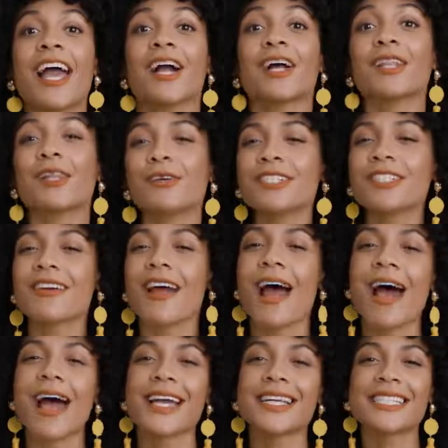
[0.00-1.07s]
Close your
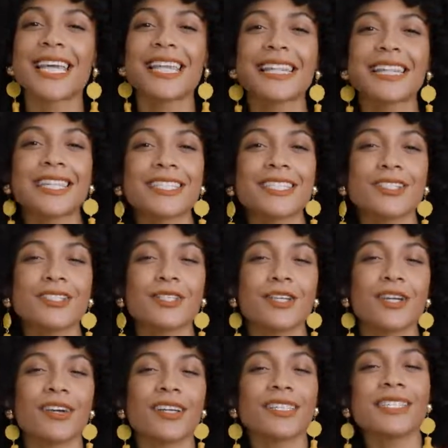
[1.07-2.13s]
eyes and listen to
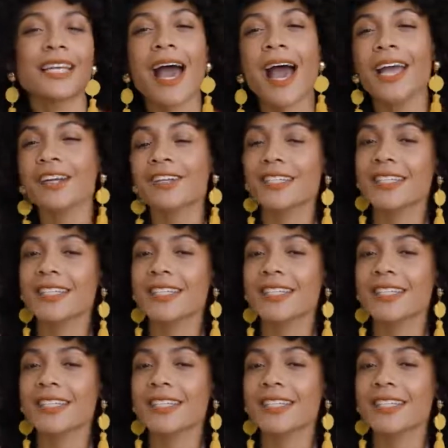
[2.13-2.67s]
your entire